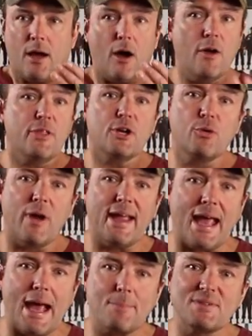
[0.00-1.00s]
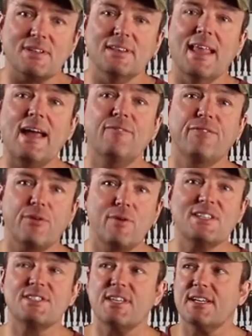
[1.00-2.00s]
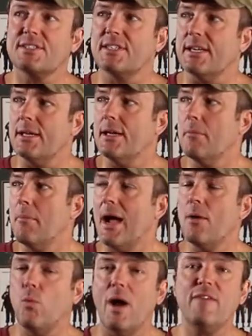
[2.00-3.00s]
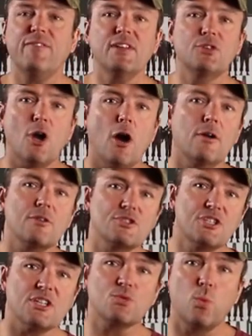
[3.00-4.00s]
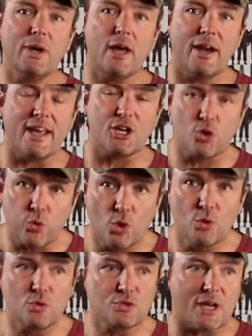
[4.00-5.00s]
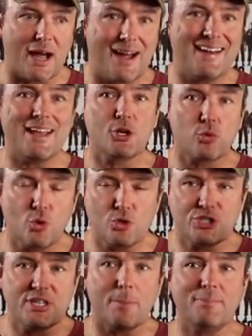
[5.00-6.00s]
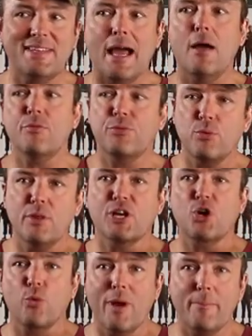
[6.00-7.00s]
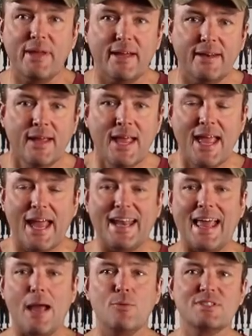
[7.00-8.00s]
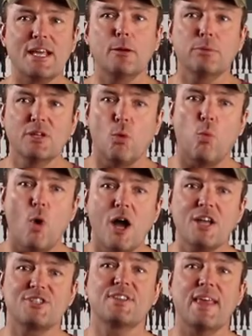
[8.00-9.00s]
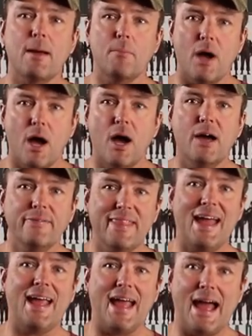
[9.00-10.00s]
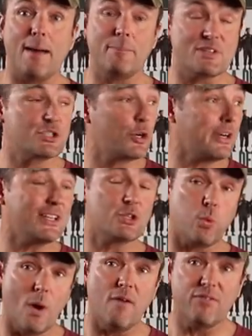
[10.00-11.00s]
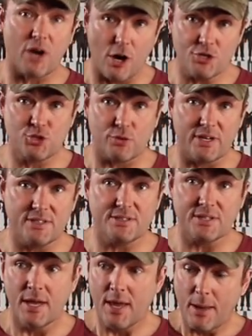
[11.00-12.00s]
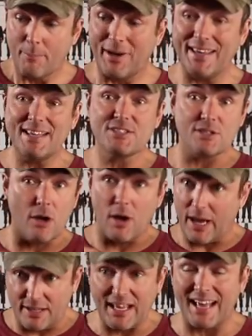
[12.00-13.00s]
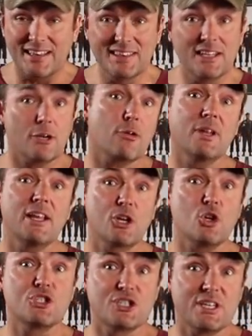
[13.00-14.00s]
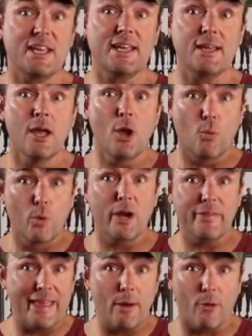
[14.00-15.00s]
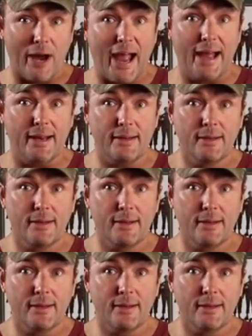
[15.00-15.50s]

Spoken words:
Other great apps, Life 360. My wife and daughter just went on a cruise ship down through the Caribbean, and I was able to watch them on that app. It's good in 12 countries, but it's I literally could see where they were at.